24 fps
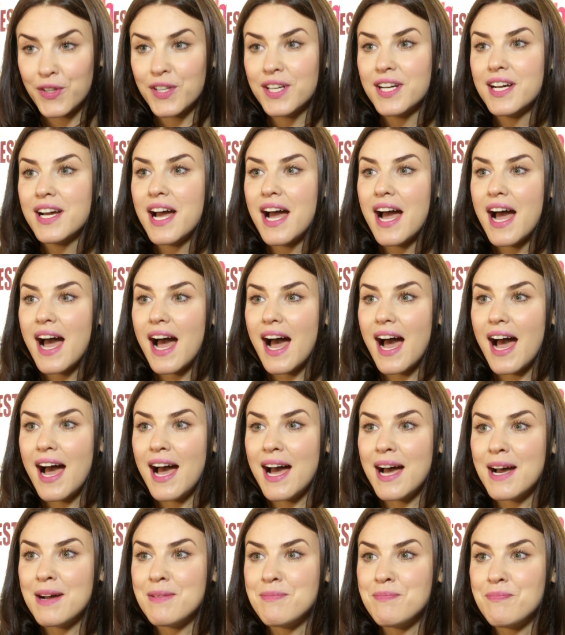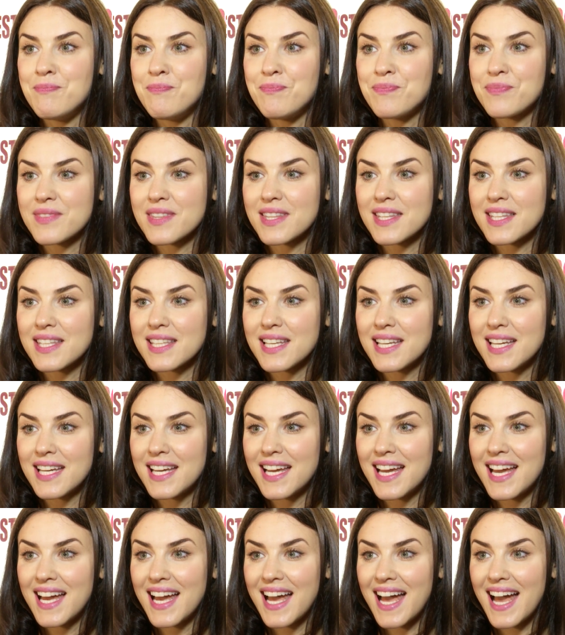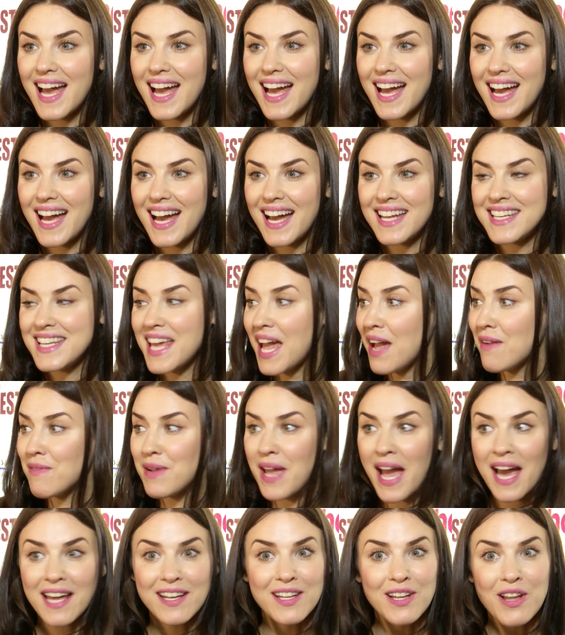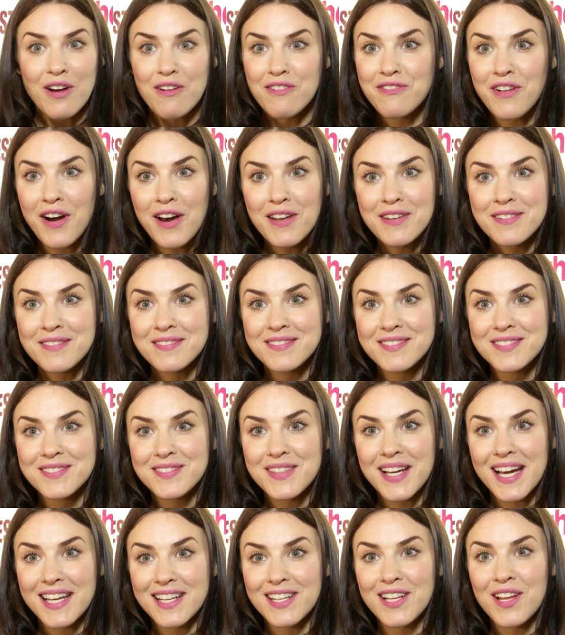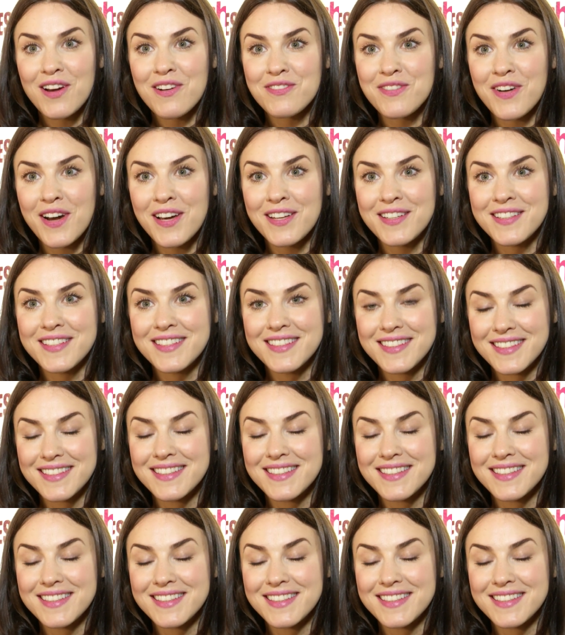Um, and yeah, we had a lot of fun. We had a lot of fun.